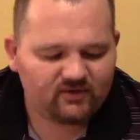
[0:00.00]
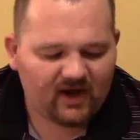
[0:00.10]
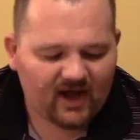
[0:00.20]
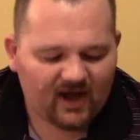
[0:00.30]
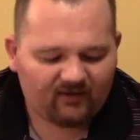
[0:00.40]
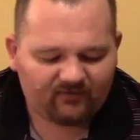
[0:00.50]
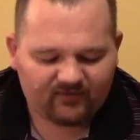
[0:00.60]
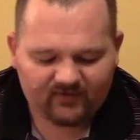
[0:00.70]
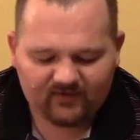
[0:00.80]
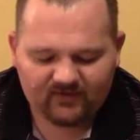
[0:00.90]

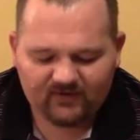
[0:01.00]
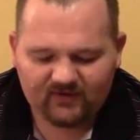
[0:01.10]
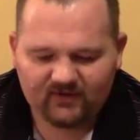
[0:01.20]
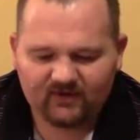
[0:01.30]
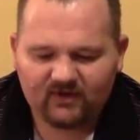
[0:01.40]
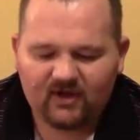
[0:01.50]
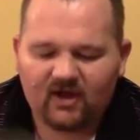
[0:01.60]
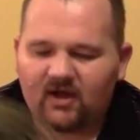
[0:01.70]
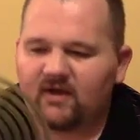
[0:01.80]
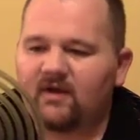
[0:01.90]
have
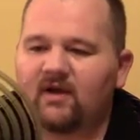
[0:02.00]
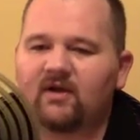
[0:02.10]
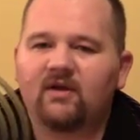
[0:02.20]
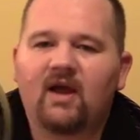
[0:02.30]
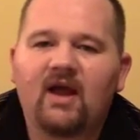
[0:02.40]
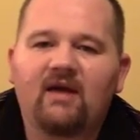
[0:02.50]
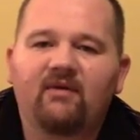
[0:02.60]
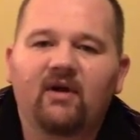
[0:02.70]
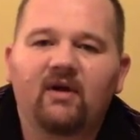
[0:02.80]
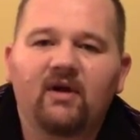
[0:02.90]
I have
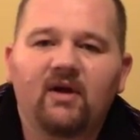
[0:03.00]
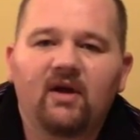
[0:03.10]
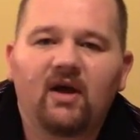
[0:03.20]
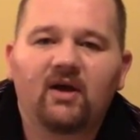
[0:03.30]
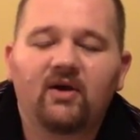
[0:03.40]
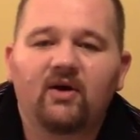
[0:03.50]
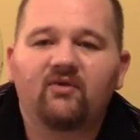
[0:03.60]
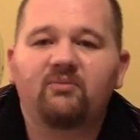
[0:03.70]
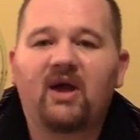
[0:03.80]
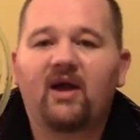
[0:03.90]
a
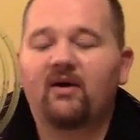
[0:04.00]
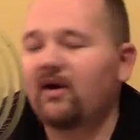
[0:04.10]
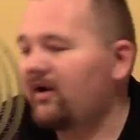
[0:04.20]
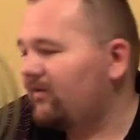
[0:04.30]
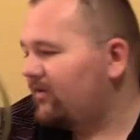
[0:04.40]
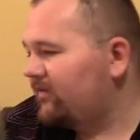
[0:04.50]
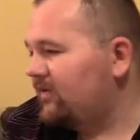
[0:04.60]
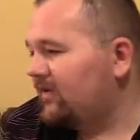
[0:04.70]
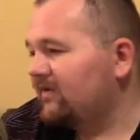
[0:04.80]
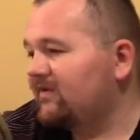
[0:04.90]
curve pattern. I don't know if
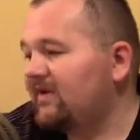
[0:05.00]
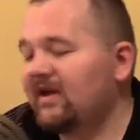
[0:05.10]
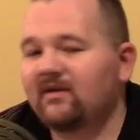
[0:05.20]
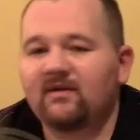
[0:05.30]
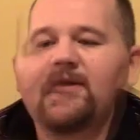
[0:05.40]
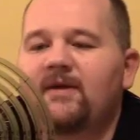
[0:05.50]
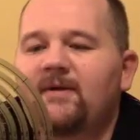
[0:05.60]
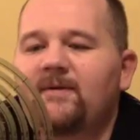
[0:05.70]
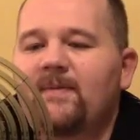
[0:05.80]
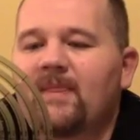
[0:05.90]
you can see it.
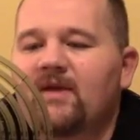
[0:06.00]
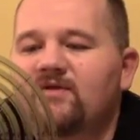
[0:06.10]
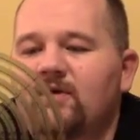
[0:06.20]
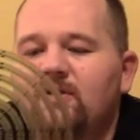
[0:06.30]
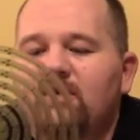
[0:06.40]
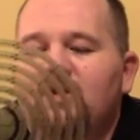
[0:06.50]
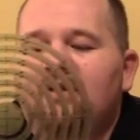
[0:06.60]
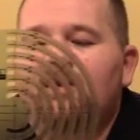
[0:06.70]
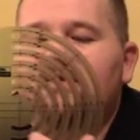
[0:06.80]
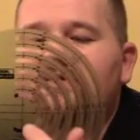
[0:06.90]
So
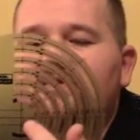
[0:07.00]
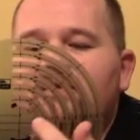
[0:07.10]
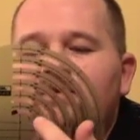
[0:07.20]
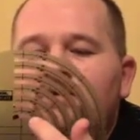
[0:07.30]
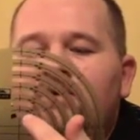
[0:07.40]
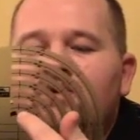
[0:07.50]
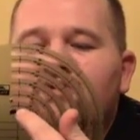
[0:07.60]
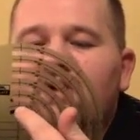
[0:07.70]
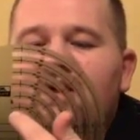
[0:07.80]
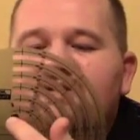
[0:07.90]
you can
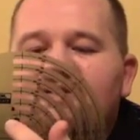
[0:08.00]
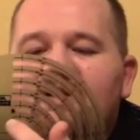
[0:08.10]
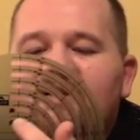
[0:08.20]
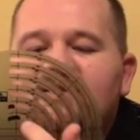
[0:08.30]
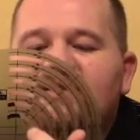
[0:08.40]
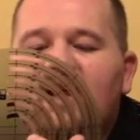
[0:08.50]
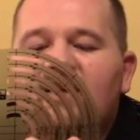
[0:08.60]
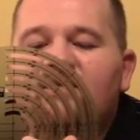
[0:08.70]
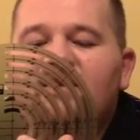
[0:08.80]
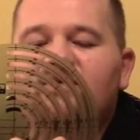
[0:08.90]
trace the inside
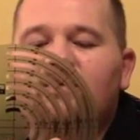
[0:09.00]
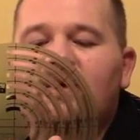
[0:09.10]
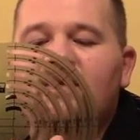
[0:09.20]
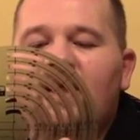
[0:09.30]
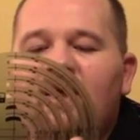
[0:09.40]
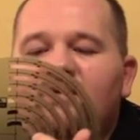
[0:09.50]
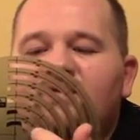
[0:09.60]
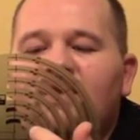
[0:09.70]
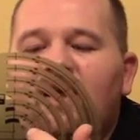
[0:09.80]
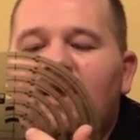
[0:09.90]
of each one, the
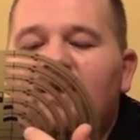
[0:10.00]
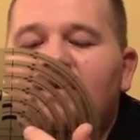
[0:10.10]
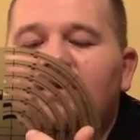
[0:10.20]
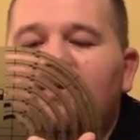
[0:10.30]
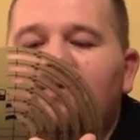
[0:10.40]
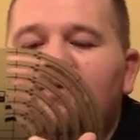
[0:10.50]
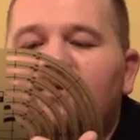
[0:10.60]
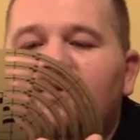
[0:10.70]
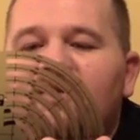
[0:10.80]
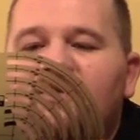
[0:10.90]
outside, and
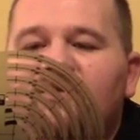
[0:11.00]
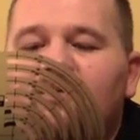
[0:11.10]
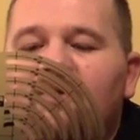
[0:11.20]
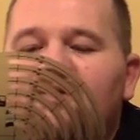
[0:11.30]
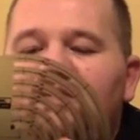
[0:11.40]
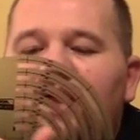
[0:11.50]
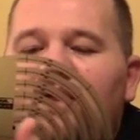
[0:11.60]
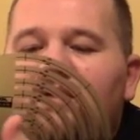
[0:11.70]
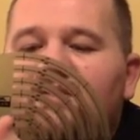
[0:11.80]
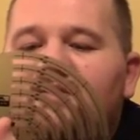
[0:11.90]
so this is one
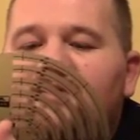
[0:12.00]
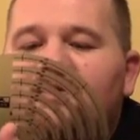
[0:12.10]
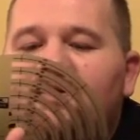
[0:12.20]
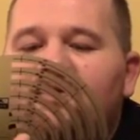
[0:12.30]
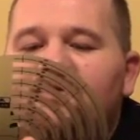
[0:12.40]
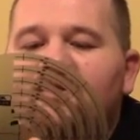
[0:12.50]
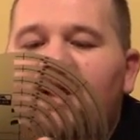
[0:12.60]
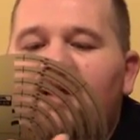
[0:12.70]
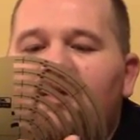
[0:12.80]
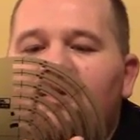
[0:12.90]
scale and this is another
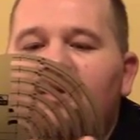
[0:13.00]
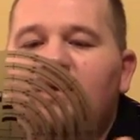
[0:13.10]
scale,